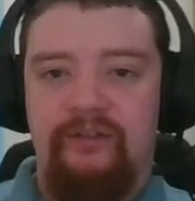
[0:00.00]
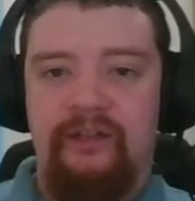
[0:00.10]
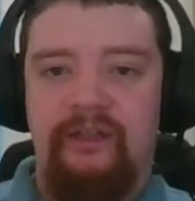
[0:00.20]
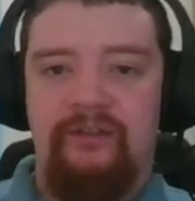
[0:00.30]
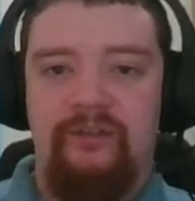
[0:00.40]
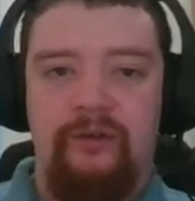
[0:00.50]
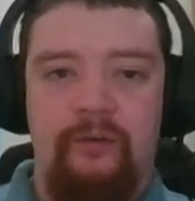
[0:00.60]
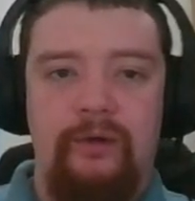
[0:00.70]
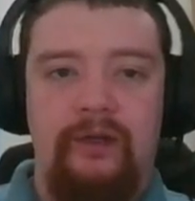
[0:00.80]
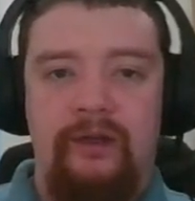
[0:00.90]
d2
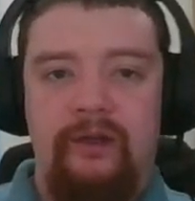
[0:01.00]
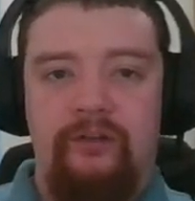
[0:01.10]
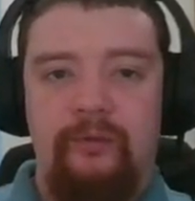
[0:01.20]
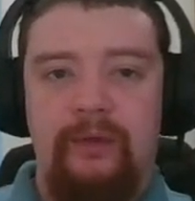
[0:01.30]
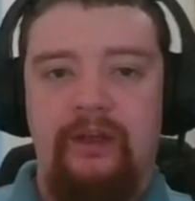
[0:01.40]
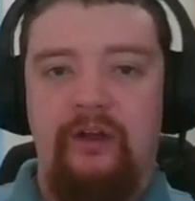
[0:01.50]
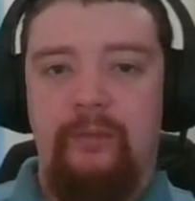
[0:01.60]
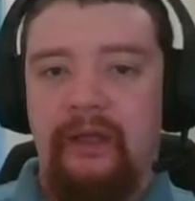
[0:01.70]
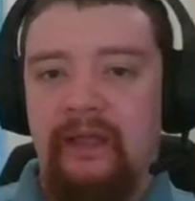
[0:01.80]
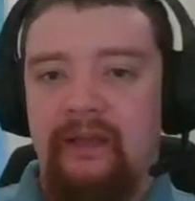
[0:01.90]
doubling
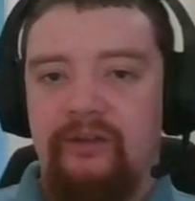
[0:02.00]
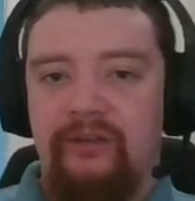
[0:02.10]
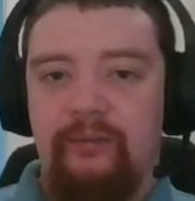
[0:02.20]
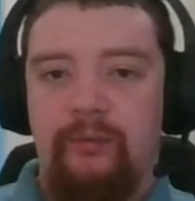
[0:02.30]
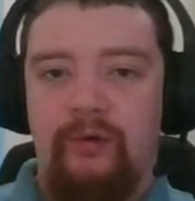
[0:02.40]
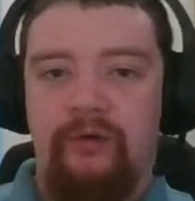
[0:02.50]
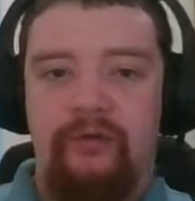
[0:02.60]
up against this pawn.